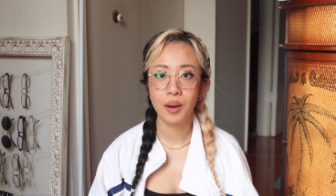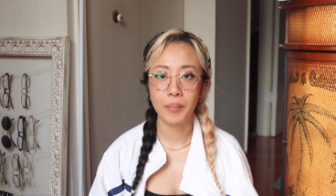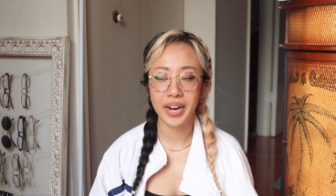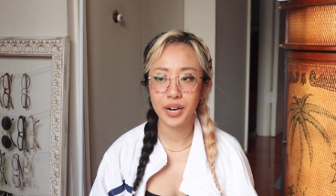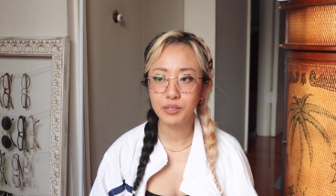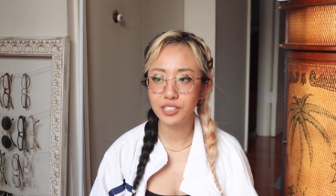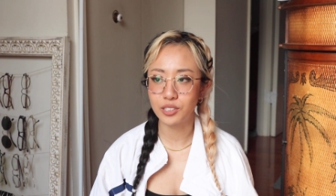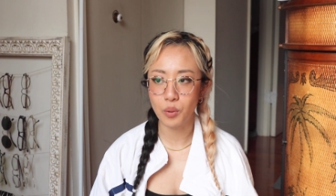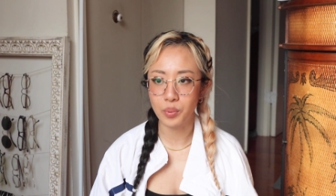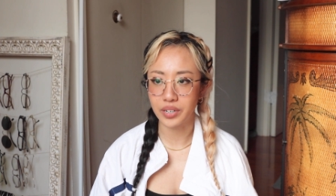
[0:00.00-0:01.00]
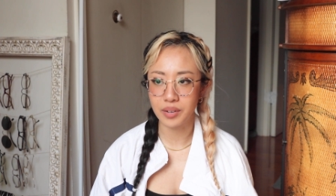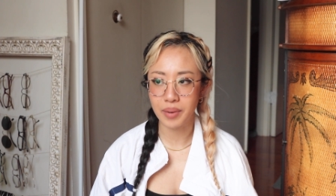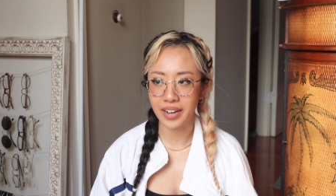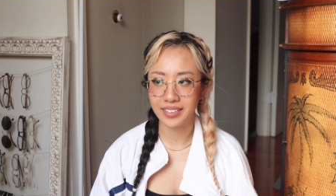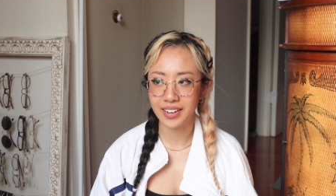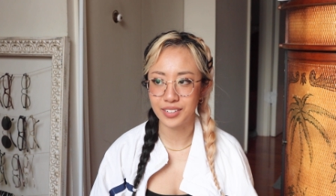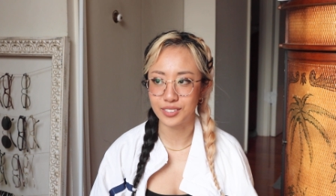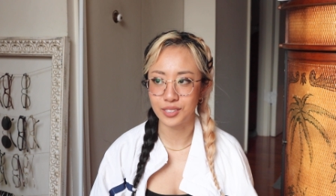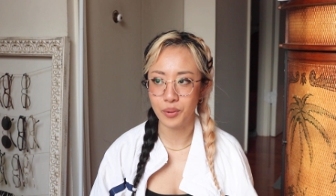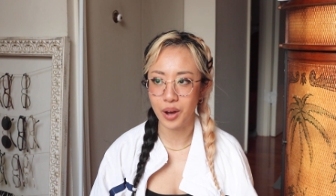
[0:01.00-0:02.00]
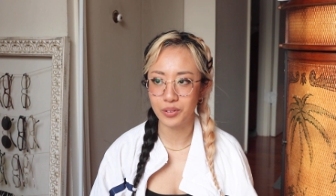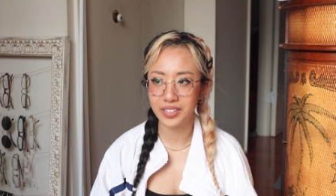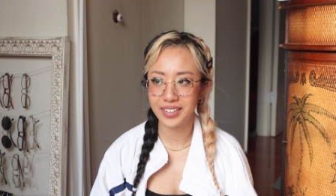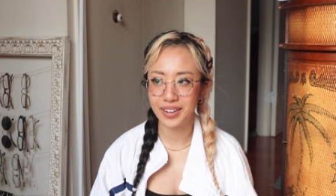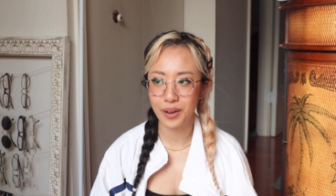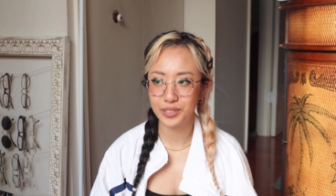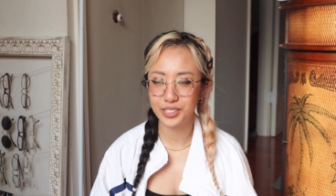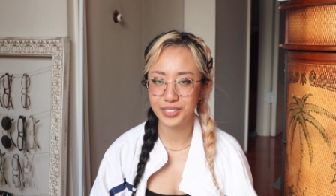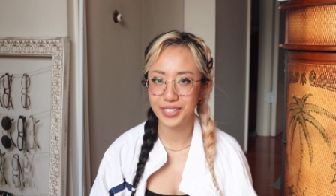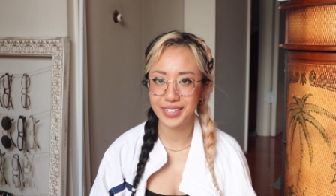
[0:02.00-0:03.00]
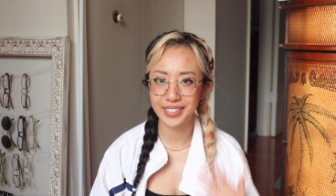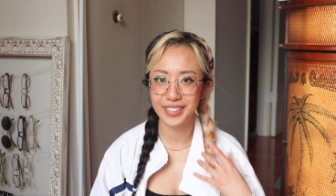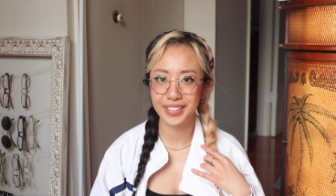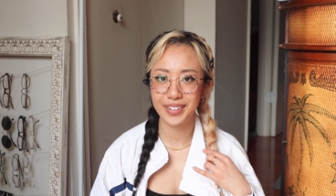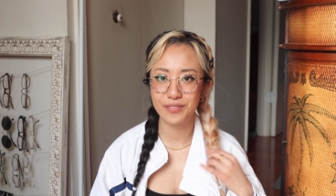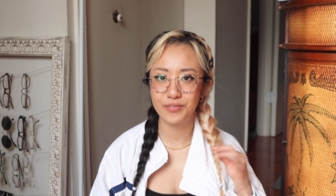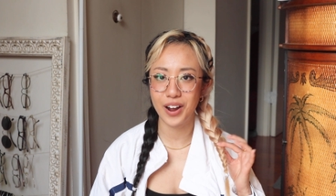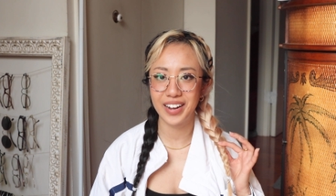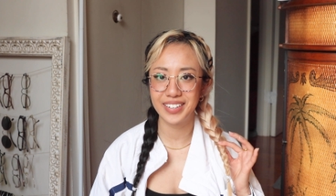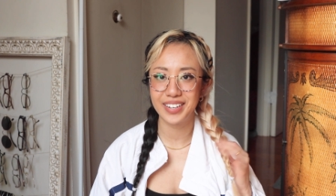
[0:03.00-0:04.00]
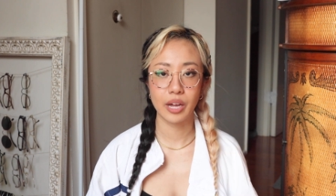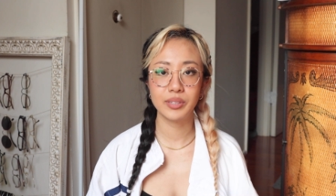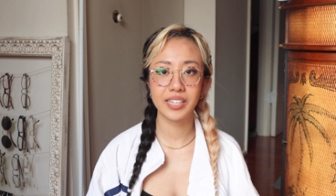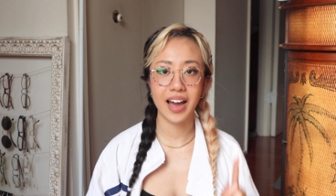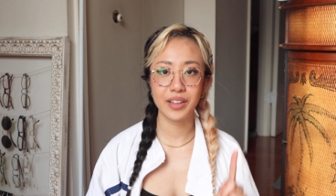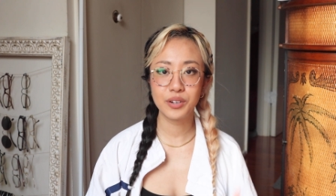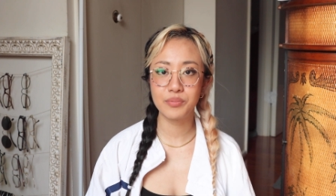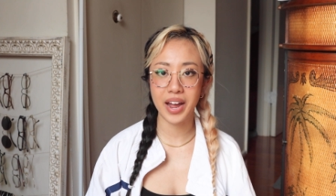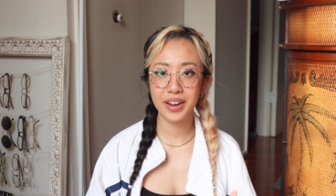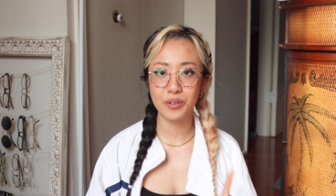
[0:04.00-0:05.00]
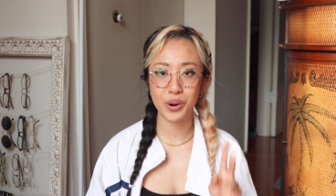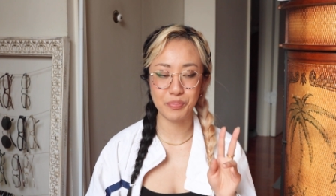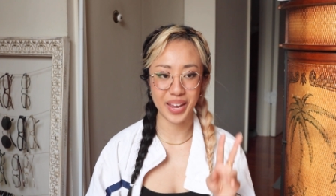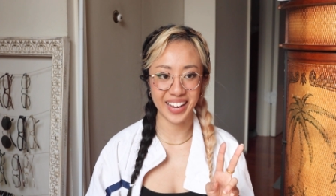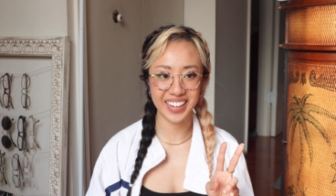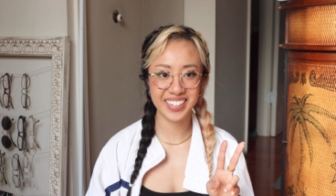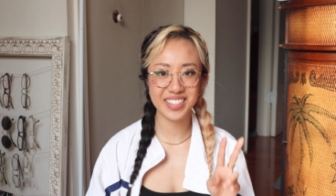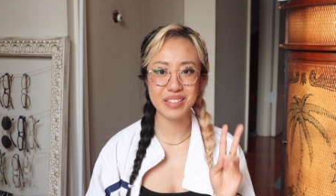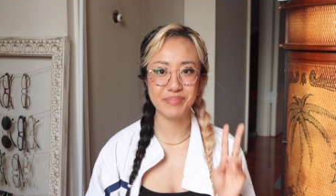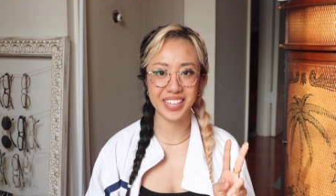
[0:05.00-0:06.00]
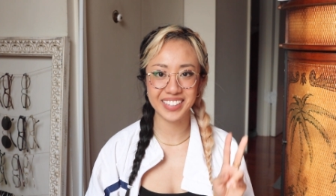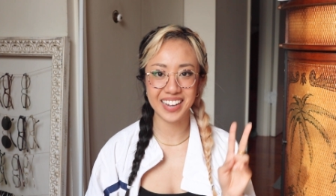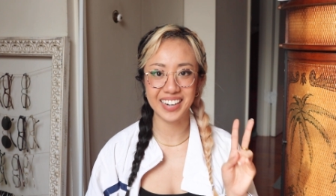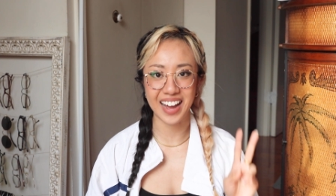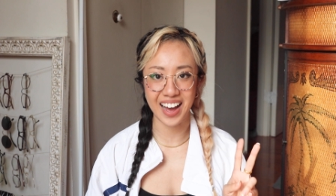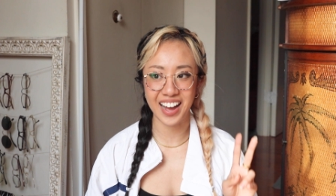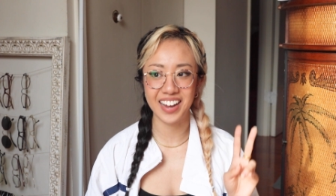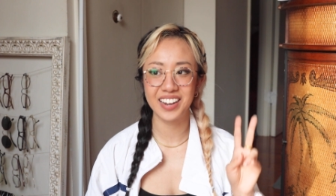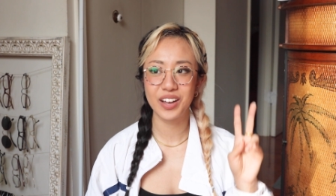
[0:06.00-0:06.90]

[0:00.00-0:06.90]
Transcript: My hair was so pretty back then and so healthy, and I was just like fried. So I would say either red or pink, the pink that I had